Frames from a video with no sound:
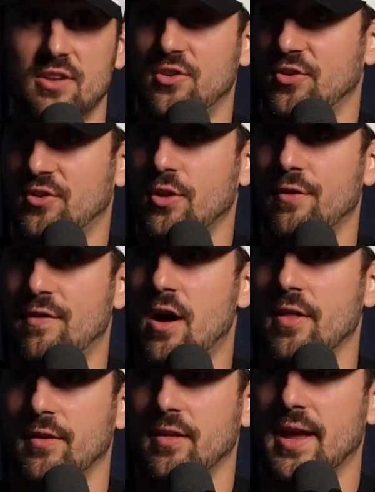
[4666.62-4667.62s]
kids, you're still a
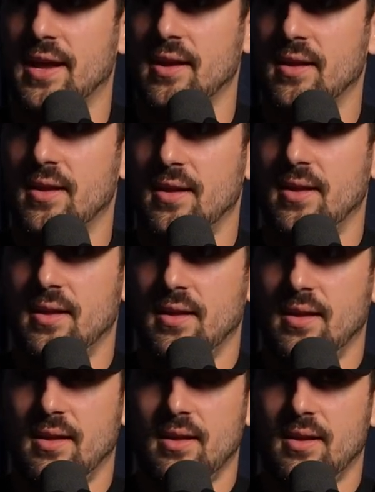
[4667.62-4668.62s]
father. Like,
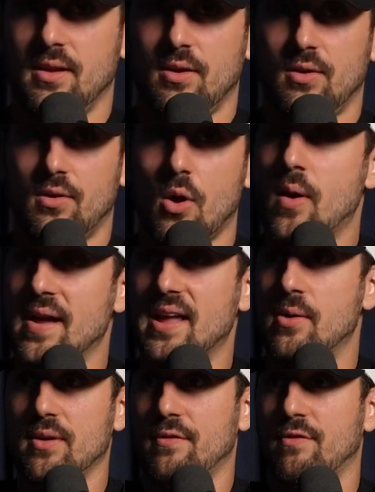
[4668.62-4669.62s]
go
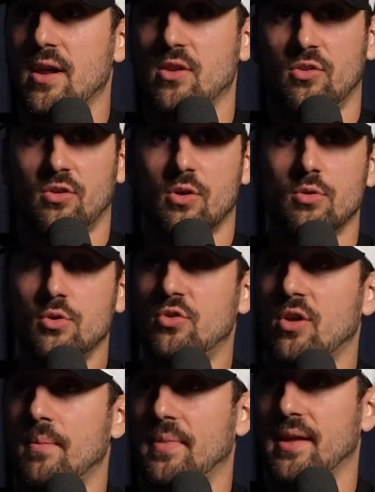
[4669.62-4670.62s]
hang out with your friends. Go
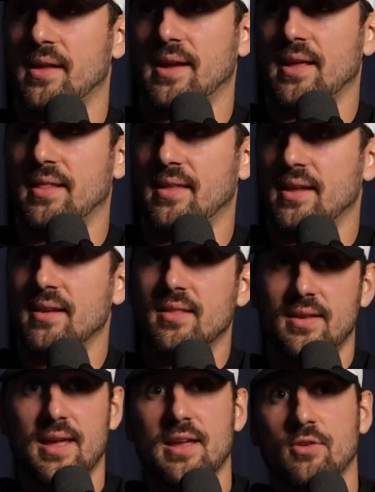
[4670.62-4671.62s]
do something. Like, at the end
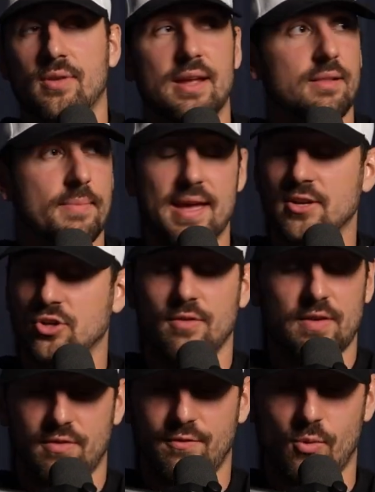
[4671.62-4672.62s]
of the day, you take the badge
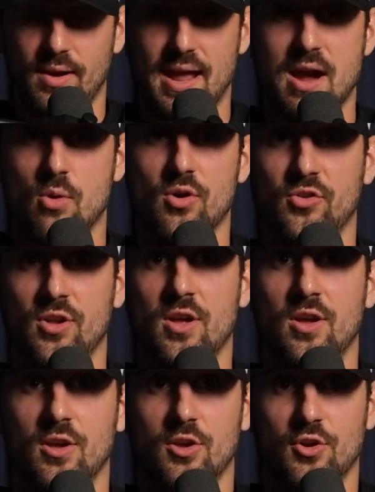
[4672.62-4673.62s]
off after 40 hours.
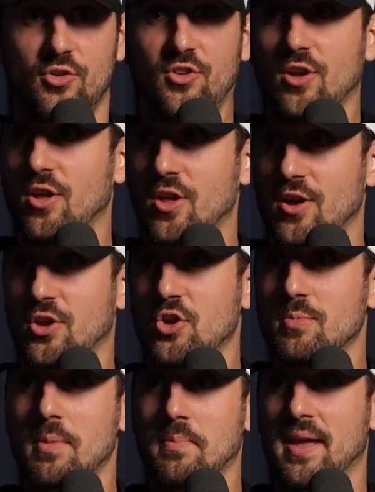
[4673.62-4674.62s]
You're still a
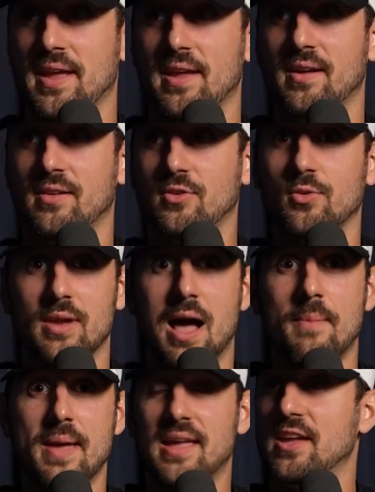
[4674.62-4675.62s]
human being. Do
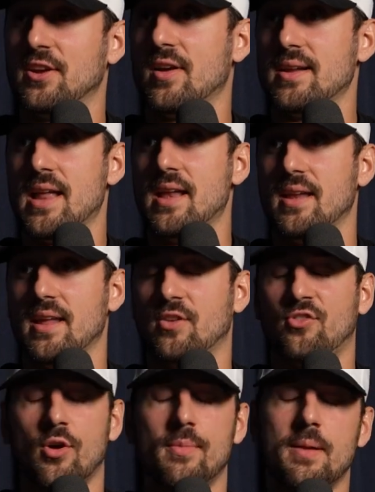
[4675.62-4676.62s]
not make it your identity.
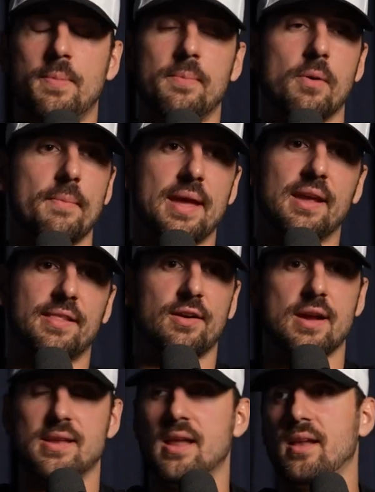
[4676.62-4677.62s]
And so many people make it
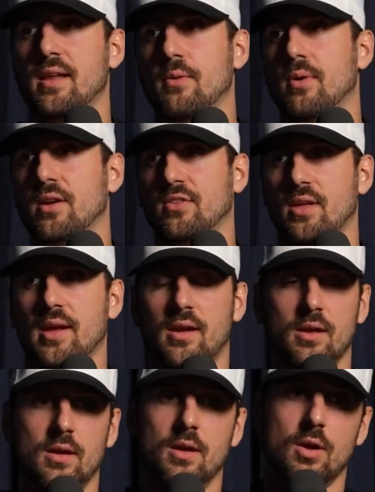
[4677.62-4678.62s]
their identity where it's
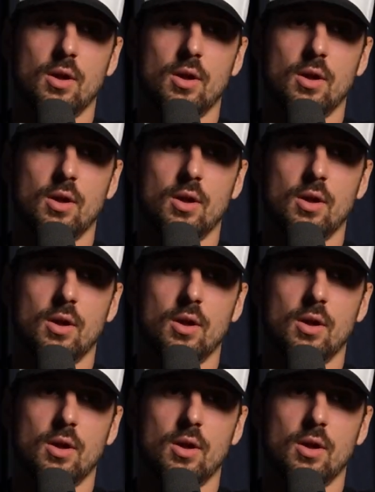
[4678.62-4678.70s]
like,